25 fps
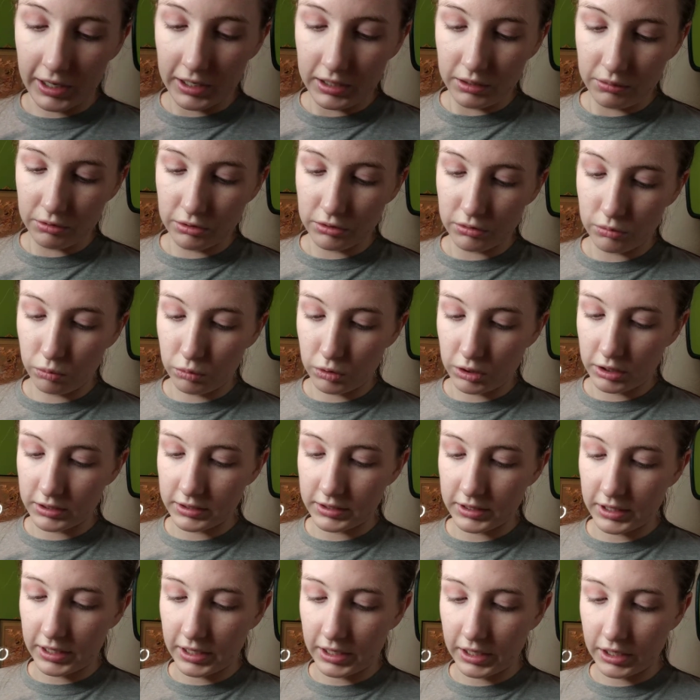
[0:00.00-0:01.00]
I was
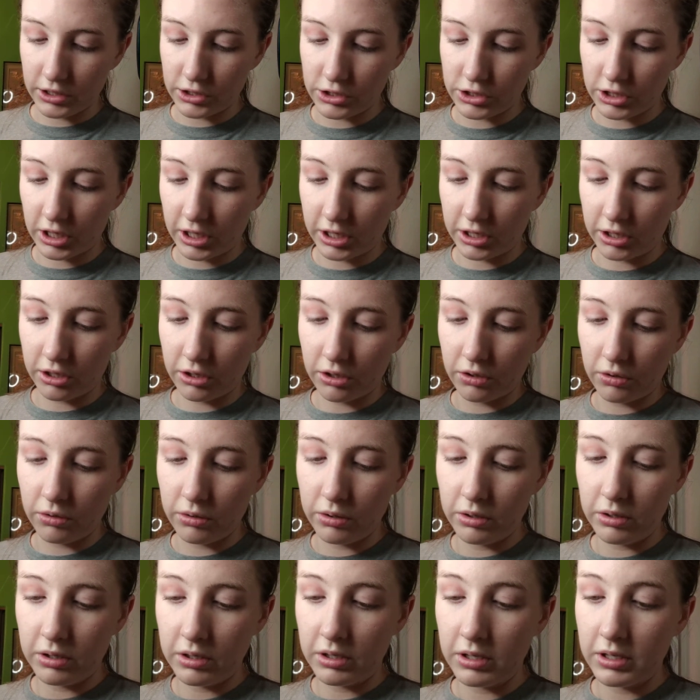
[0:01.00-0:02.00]
worse at
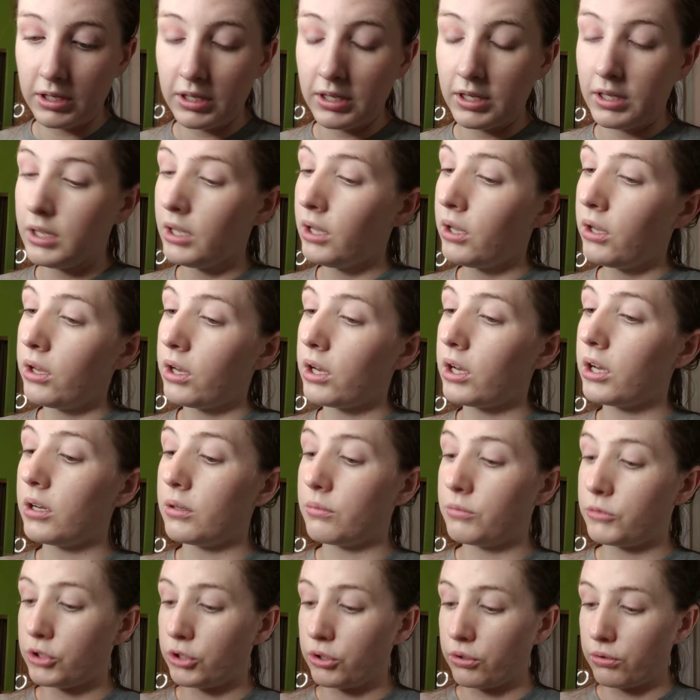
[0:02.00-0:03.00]
eyeshadow
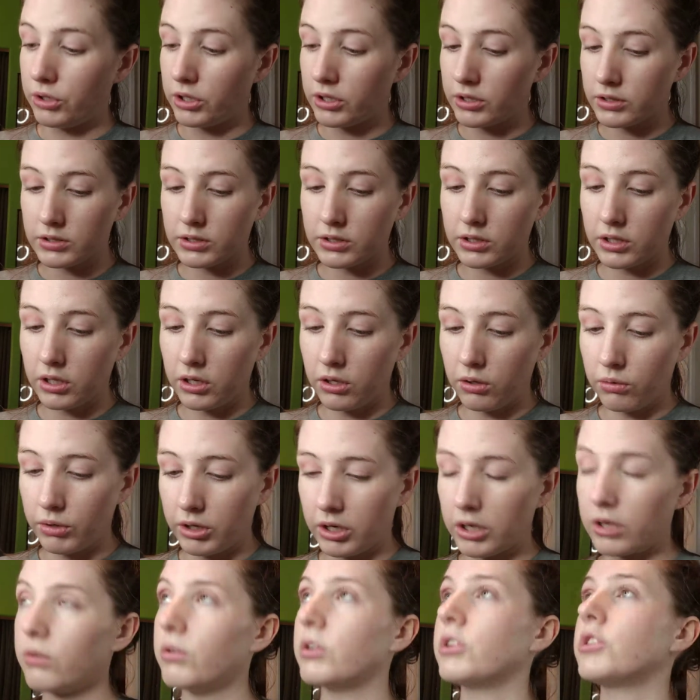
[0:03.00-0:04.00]
2 years ago when I